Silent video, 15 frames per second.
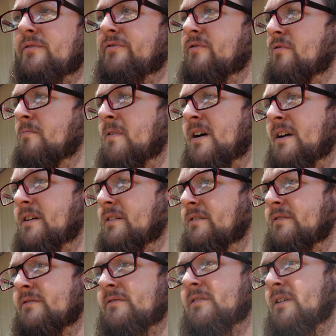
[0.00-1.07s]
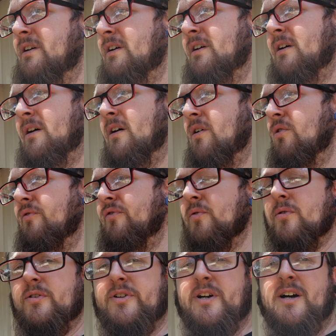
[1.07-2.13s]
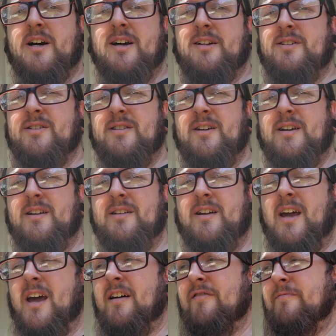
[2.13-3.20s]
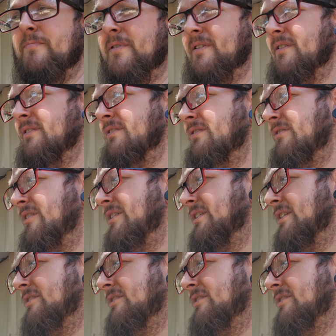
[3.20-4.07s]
for my '04 Dodge that have been sitting